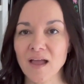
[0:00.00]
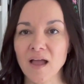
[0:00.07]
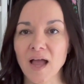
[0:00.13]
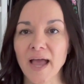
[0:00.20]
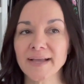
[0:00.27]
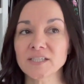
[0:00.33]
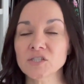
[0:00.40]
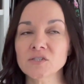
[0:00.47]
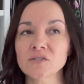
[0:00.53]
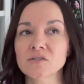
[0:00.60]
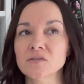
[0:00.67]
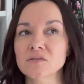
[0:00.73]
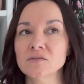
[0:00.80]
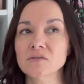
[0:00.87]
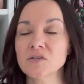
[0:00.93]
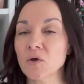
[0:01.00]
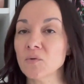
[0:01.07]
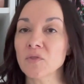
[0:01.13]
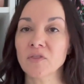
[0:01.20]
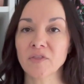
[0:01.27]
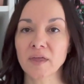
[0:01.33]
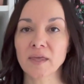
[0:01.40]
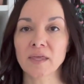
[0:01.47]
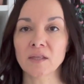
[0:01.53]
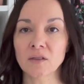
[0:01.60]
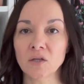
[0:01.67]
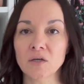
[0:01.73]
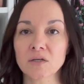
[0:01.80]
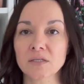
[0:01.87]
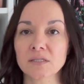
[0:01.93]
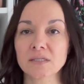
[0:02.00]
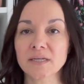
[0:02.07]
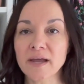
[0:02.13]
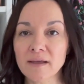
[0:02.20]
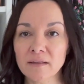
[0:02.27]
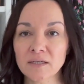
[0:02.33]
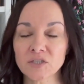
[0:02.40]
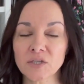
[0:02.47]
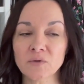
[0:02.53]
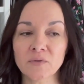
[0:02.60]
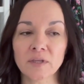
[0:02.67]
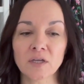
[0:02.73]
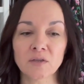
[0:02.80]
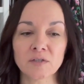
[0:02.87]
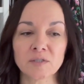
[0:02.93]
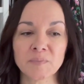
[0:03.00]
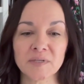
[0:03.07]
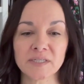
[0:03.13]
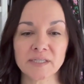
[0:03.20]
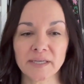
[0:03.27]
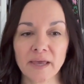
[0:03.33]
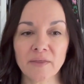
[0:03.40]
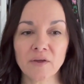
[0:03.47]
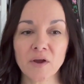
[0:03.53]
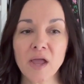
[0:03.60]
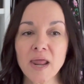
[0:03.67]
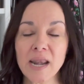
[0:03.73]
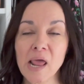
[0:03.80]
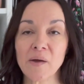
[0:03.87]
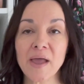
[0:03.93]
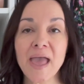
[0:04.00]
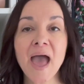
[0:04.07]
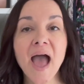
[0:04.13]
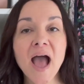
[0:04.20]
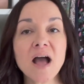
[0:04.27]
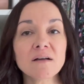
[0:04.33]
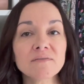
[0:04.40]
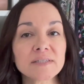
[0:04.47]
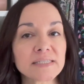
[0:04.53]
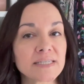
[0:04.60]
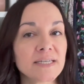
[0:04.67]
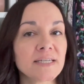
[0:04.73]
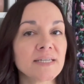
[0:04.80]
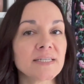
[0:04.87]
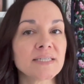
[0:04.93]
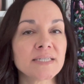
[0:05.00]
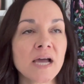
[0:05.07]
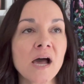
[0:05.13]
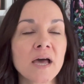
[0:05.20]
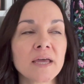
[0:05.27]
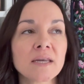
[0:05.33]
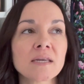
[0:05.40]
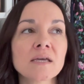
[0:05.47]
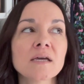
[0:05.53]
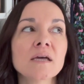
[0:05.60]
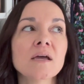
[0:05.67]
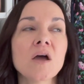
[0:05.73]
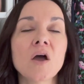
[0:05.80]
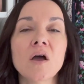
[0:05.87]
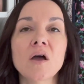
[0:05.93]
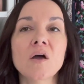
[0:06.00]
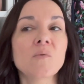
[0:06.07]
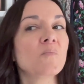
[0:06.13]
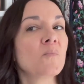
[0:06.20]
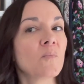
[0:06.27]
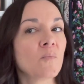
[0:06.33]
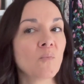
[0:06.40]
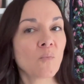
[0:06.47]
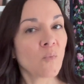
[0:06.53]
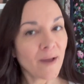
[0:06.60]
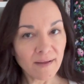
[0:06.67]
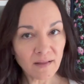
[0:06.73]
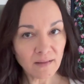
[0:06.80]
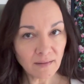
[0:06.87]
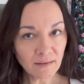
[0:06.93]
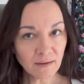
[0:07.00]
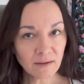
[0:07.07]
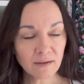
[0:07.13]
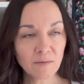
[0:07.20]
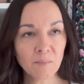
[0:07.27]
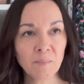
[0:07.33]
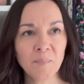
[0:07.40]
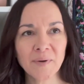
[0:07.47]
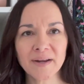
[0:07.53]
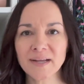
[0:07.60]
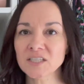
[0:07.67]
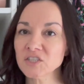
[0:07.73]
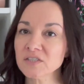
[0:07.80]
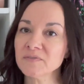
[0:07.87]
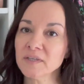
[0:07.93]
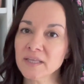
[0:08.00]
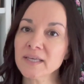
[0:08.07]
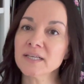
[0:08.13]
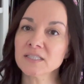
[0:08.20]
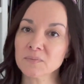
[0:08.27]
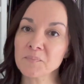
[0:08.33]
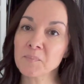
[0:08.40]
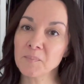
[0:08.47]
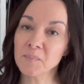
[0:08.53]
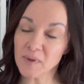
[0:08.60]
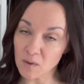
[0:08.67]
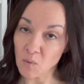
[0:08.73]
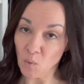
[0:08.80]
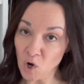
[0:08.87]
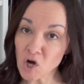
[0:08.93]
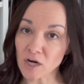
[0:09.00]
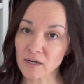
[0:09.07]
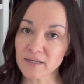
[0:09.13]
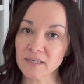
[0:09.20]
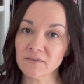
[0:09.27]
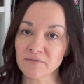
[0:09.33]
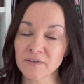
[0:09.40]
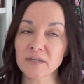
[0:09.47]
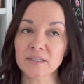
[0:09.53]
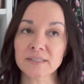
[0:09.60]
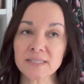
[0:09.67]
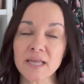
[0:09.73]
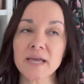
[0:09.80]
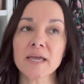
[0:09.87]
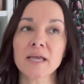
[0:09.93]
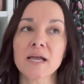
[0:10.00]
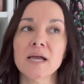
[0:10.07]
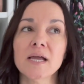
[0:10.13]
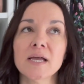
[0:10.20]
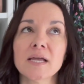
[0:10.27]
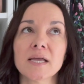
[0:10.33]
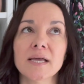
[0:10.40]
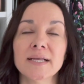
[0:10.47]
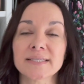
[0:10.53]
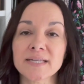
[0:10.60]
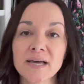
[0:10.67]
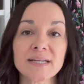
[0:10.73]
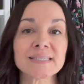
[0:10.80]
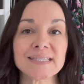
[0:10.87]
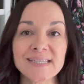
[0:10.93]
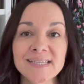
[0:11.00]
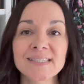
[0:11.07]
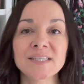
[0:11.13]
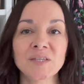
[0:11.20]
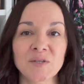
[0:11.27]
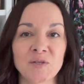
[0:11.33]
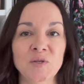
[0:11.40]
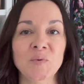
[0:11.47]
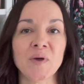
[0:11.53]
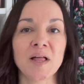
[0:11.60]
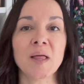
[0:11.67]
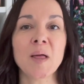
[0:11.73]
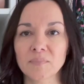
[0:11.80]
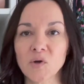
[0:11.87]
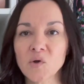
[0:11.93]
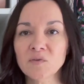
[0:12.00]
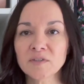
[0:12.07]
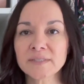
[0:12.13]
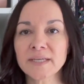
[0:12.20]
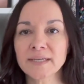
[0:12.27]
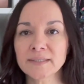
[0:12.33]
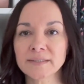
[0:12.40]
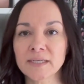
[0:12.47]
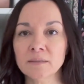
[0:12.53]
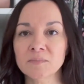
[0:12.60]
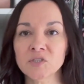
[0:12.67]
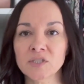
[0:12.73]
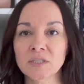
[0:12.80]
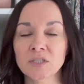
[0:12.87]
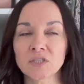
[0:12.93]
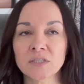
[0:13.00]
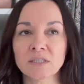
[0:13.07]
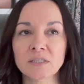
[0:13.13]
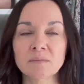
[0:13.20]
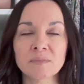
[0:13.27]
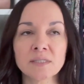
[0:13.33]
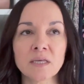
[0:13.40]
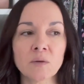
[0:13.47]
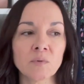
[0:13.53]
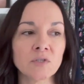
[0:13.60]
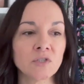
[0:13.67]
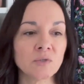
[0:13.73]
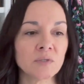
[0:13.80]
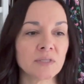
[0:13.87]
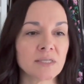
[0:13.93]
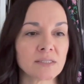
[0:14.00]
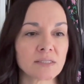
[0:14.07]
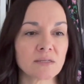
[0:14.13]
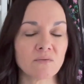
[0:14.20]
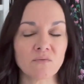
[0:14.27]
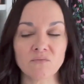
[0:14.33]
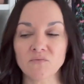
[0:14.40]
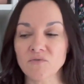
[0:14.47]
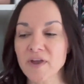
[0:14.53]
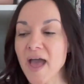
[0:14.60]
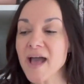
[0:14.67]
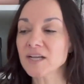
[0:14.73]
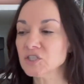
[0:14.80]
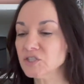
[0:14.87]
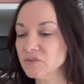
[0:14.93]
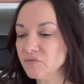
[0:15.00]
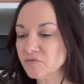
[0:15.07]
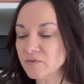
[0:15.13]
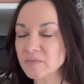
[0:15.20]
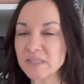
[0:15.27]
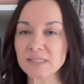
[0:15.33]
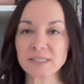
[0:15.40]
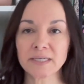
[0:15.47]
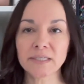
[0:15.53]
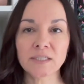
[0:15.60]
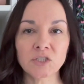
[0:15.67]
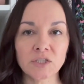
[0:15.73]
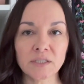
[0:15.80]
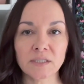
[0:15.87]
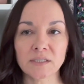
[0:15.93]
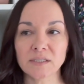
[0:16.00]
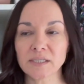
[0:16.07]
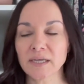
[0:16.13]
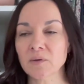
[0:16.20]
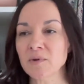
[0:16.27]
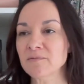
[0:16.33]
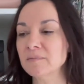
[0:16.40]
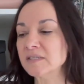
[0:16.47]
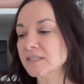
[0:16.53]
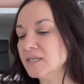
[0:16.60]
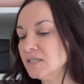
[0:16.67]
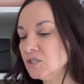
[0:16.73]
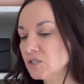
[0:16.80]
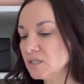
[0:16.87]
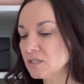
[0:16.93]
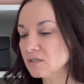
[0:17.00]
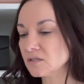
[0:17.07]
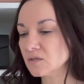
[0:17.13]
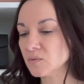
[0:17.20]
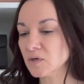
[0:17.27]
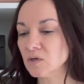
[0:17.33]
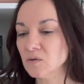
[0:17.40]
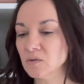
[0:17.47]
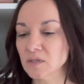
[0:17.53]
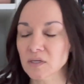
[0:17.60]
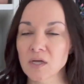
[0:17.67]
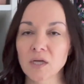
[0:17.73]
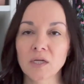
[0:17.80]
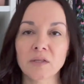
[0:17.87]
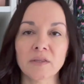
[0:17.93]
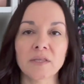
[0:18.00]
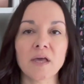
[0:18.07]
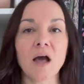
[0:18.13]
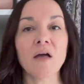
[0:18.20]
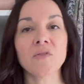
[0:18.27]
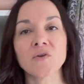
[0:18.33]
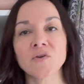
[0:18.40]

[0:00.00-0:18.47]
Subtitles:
I just don't think it looks stylish. I don't think it looks put together. Now I have seen it done well, but I just feel like it's work. It feels like it's not as easy to do well. Oversized denim jean just seems like we're doing this reaction from the skinny jean to get away from the skinny jeans, so we're going the other